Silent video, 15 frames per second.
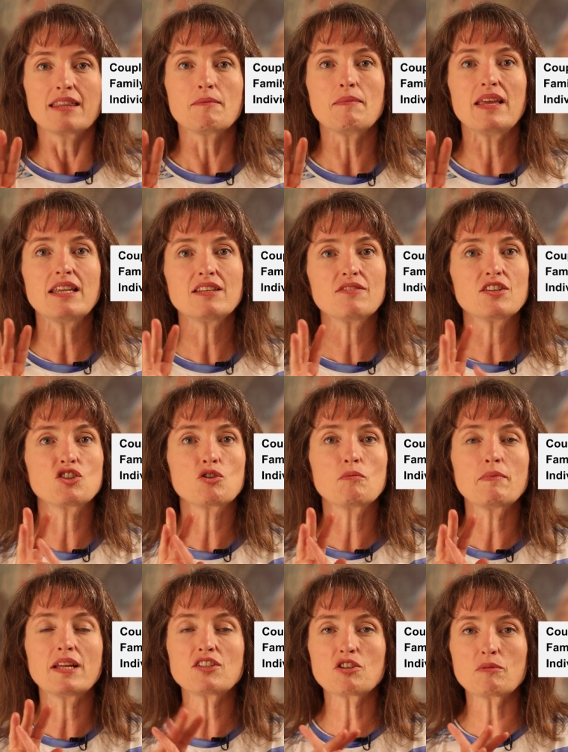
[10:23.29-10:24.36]
The individual
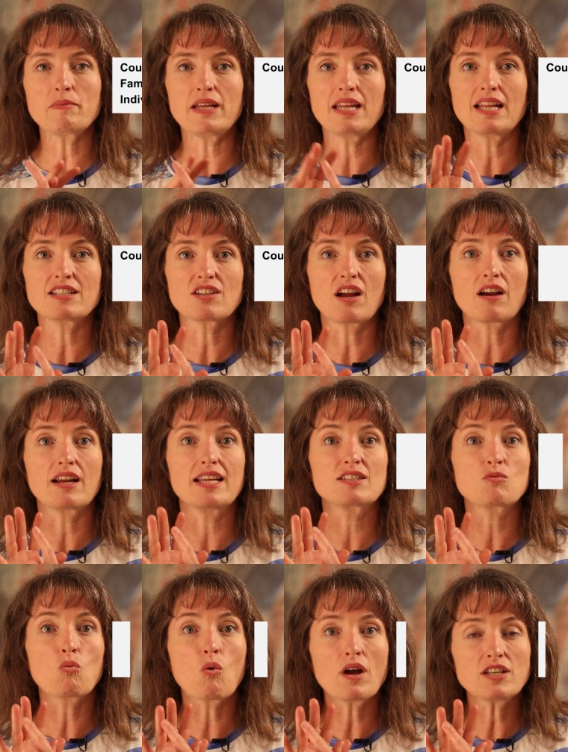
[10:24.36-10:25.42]
mentor meetings
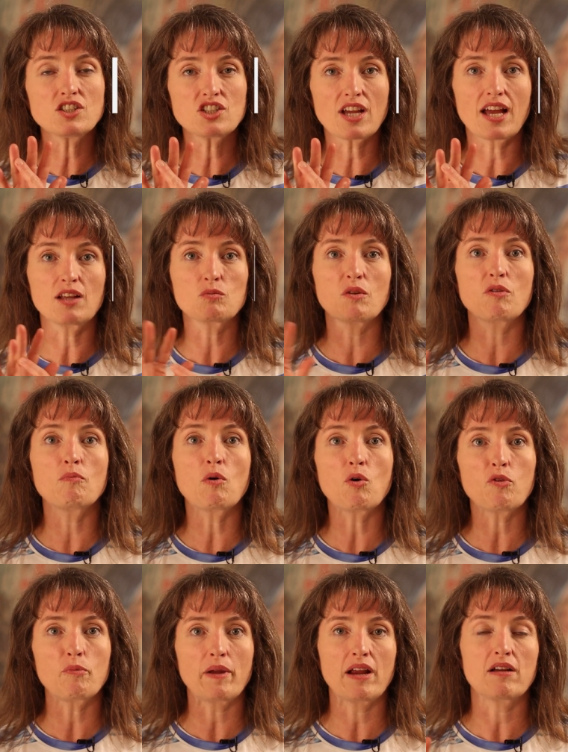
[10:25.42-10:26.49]
is one child with
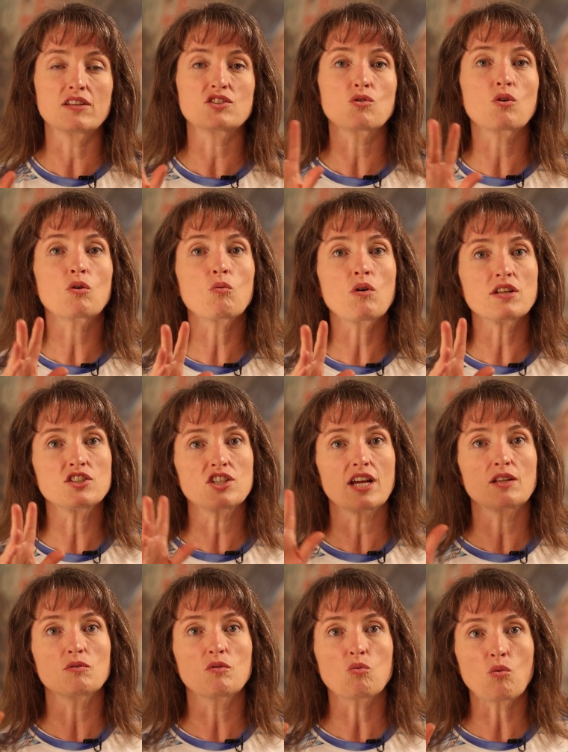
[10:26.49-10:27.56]
both parents or one
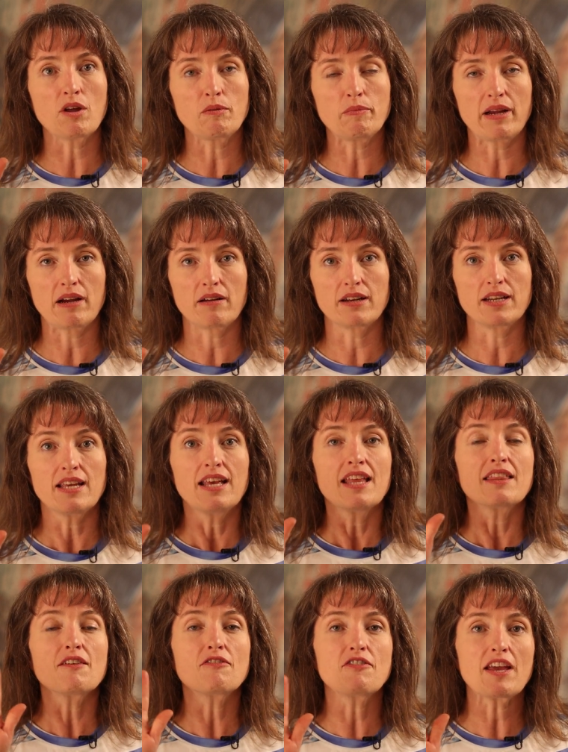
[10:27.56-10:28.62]
child with one parent.
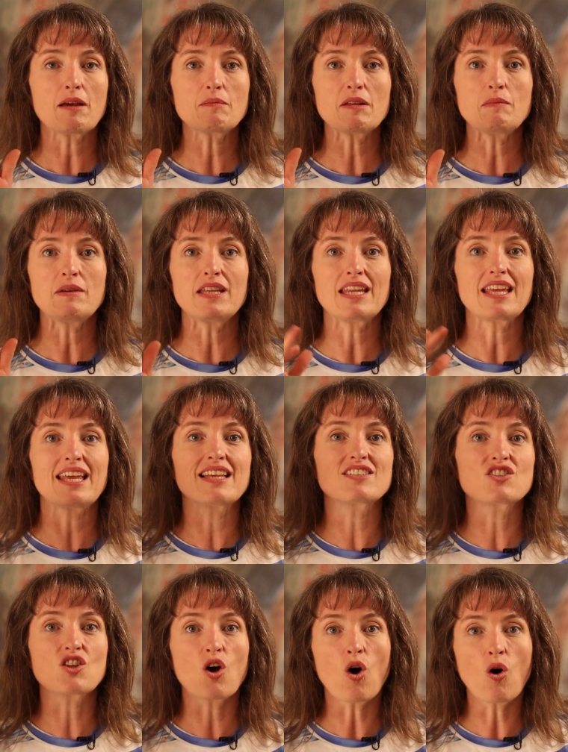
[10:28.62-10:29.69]
The family meeting
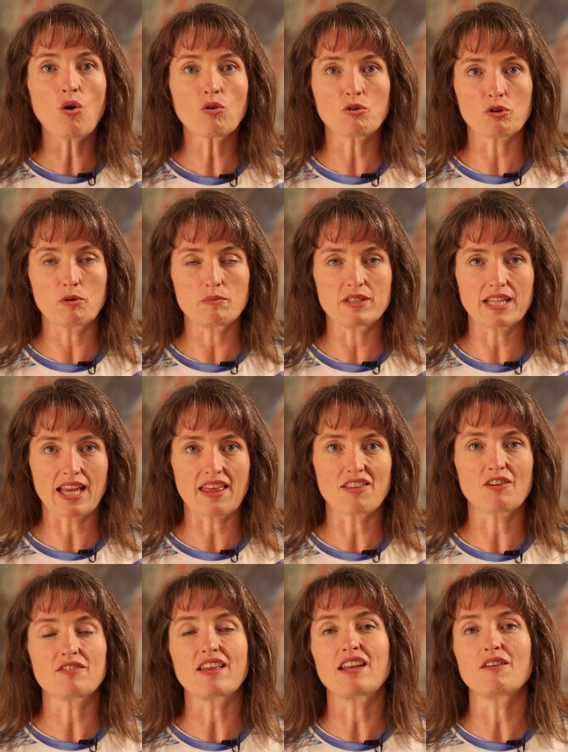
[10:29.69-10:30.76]
is the whole group
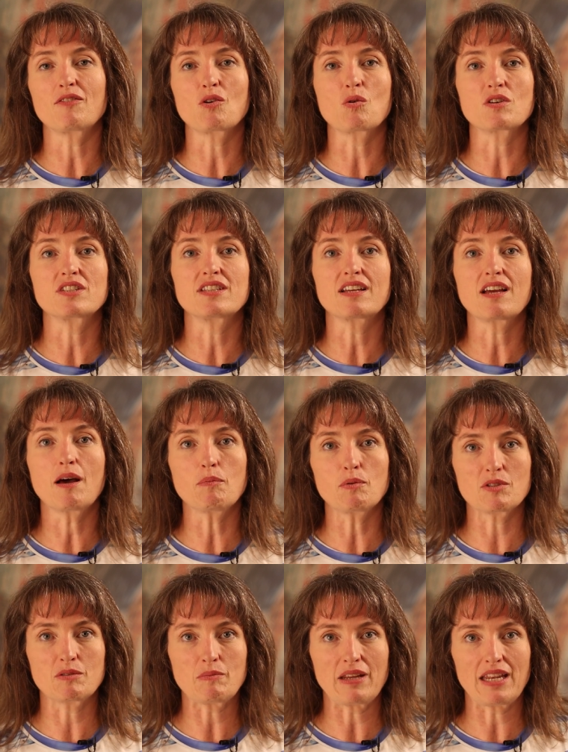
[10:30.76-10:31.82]
together. Then, of course, the
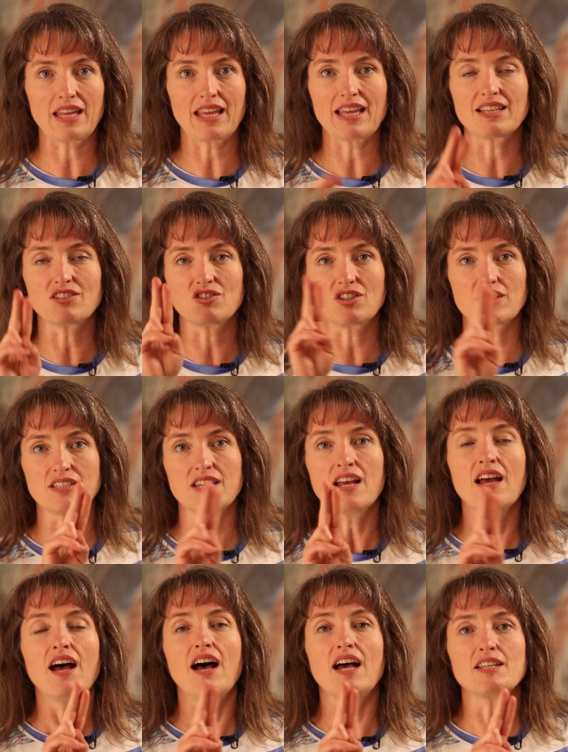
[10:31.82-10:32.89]
couples meeting is just
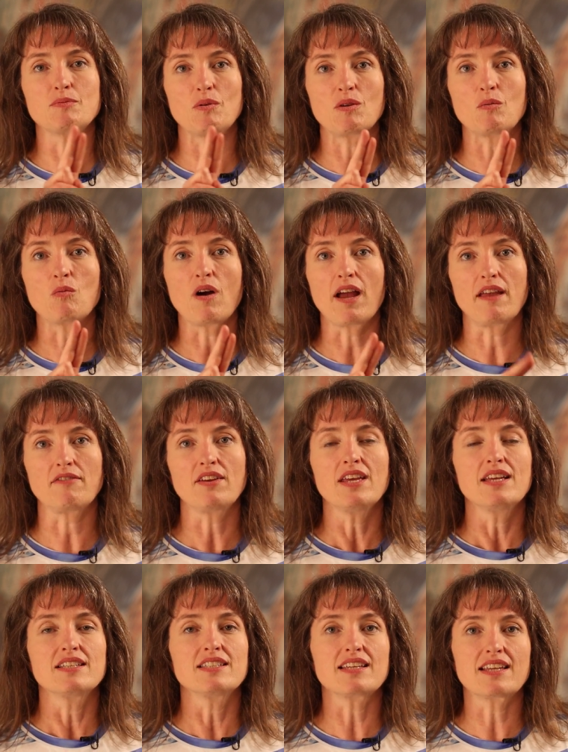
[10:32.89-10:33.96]
husband and wife
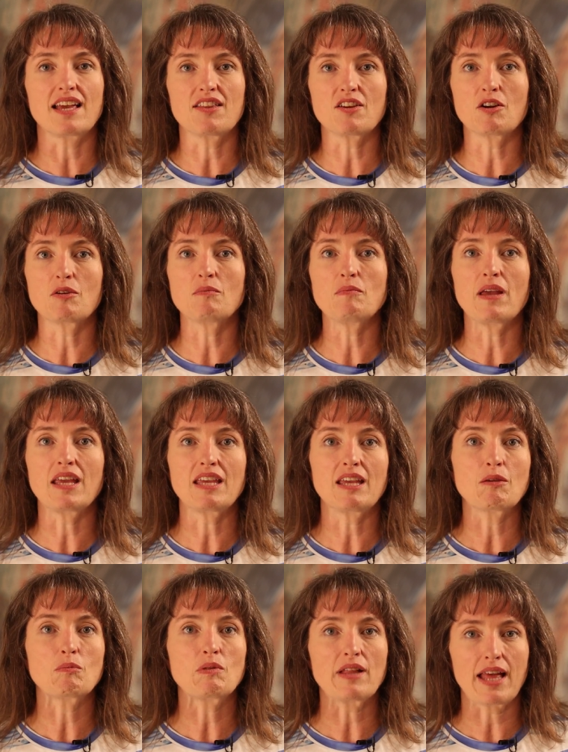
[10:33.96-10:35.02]
together
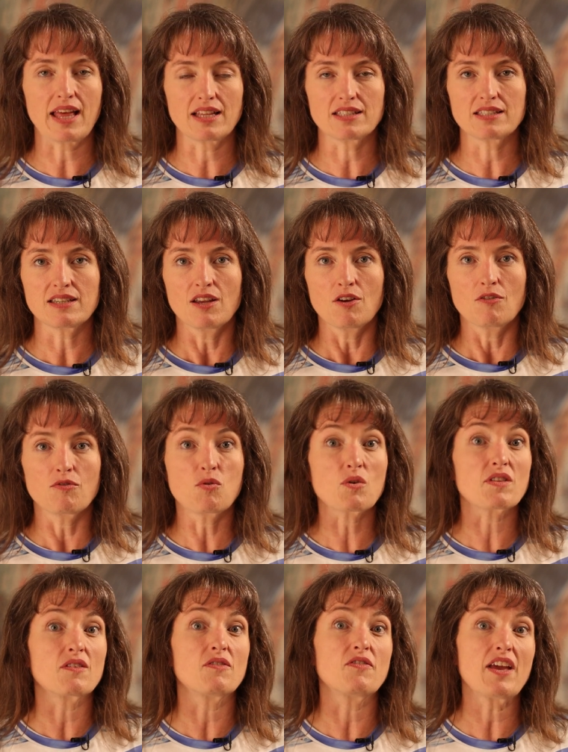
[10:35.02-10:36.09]
making plans
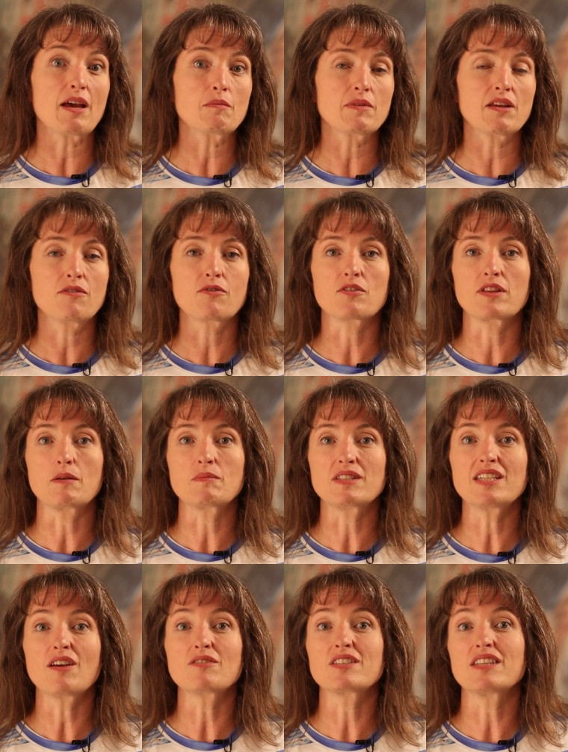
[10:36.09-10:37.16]
for the family, for
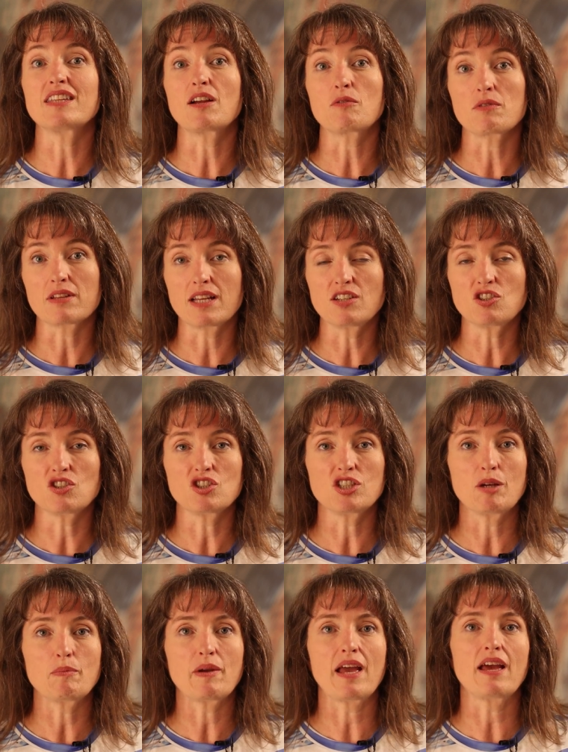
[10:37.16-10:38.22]
themselves and their
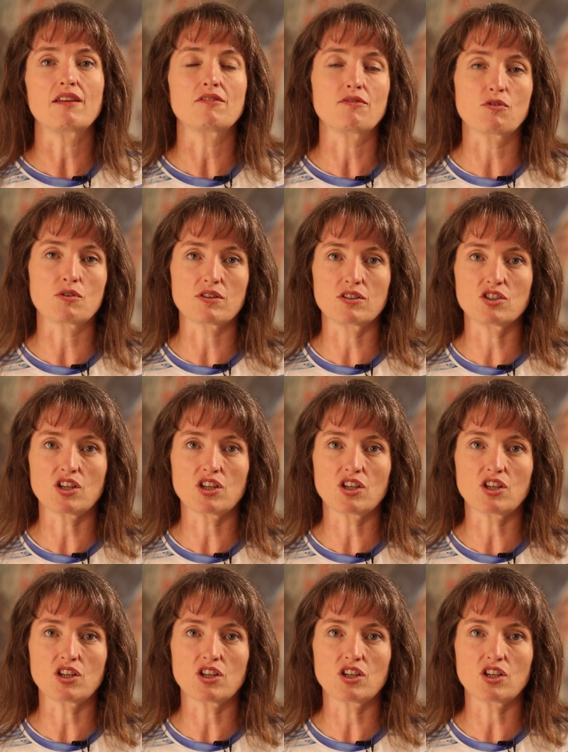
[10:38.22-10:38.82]
relationship, and for the